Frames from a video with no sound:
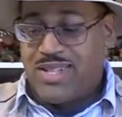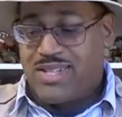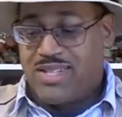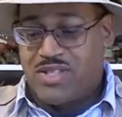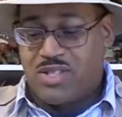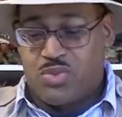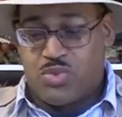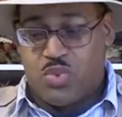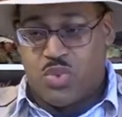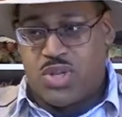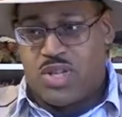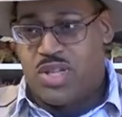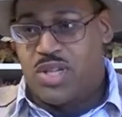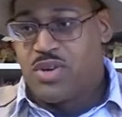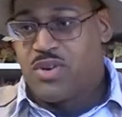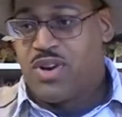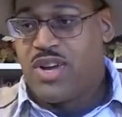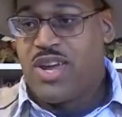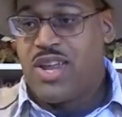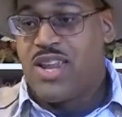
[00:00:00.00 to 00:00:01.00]
This is really
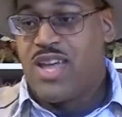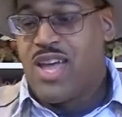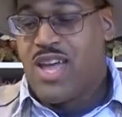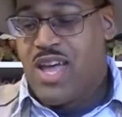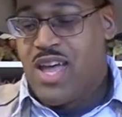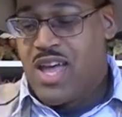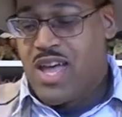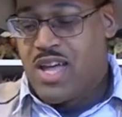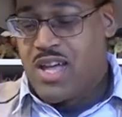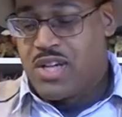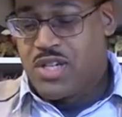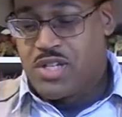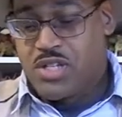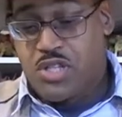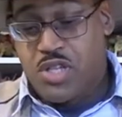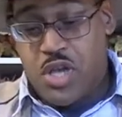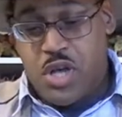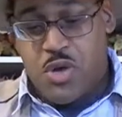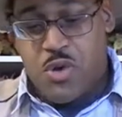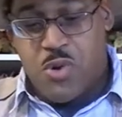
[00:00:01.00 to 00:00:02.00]
great.
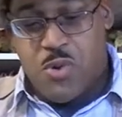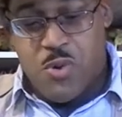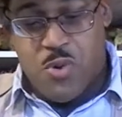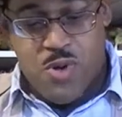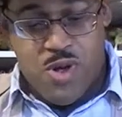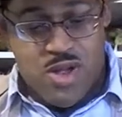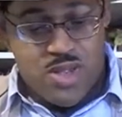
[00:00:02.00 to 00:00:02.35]
So,